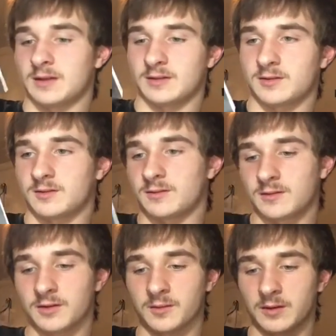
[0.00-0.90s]
That's
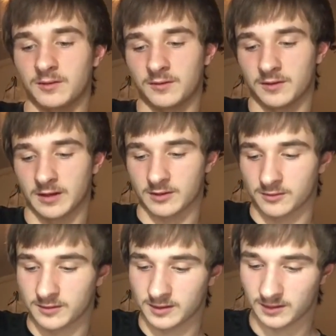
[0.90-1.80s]
gonna be good for the
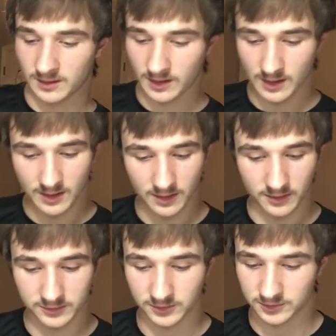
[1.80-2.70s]
Neko rig.
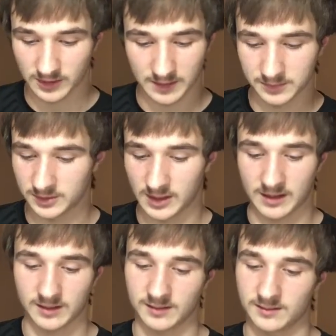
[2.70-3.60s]
Also drop
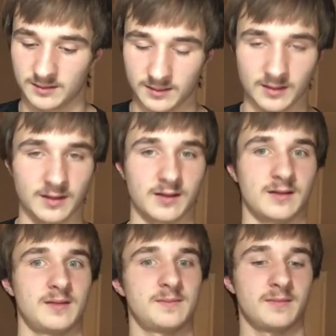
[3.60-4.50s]
shot,
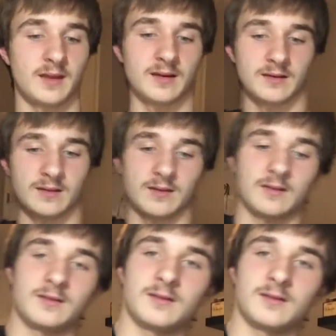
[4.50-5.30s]
anything.